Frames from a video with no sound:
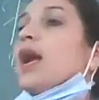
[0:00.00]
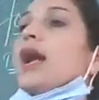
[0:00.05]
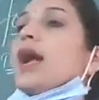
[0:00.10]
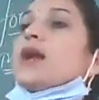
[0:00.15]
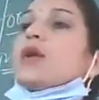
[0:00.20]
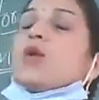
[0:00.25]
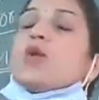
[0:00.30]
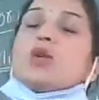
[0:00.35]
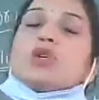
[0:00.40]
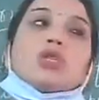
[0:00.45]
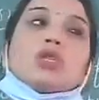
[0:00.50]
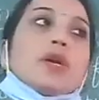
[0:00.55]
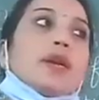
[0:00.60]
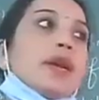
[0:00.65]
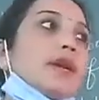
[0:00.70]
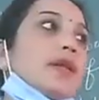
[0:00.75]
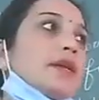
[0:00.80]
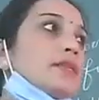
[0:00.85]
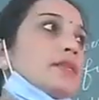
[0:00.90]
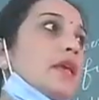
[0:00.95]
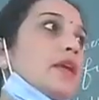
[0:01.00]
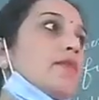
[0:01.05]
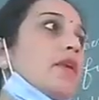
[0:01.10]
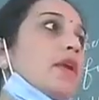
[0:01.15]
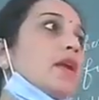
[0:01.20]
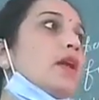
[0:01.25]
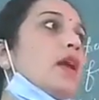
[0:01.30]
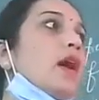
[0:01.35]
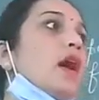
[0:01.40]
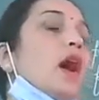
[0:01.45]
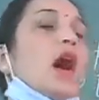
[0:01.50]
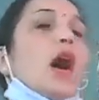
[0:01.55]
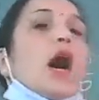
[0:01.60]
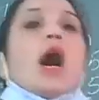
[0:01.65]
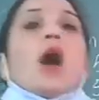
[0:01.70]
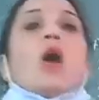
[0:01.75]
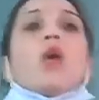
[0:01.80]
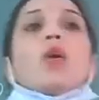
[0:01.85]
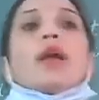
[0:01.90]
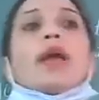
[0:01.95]
And question it is given,
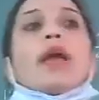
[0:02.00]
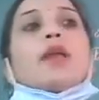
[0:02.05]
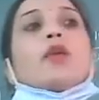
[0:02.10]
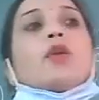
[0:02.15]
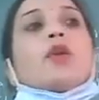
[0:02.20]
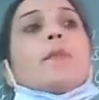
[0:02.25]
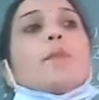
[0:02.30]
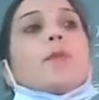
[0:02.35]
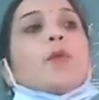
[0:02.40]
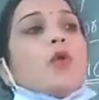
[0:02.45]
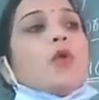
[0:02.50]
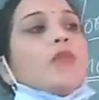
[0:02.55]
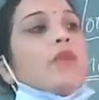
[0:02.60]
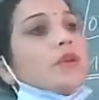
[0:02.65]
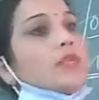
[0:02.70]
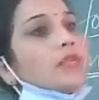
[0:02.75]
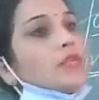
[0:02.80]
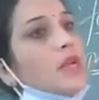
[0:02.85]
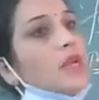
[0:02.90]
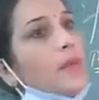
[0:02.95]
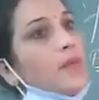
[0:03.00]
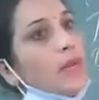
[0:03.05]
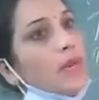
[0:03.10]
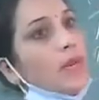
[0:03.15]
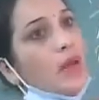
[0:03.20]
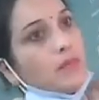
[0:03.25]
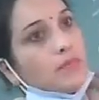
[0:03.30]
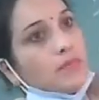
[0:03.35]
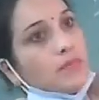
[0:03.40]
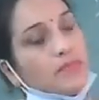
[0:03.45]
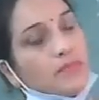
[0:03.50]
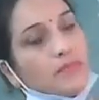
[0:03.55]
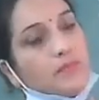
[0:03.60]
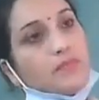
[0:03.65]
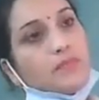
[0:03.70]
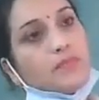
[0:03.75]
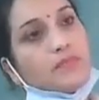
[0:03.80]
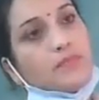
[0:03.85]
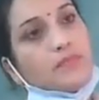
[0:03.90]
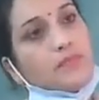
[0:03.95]
how can you improve your stamina?
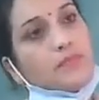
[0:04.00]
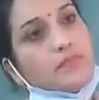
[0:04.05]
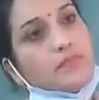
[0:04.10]
How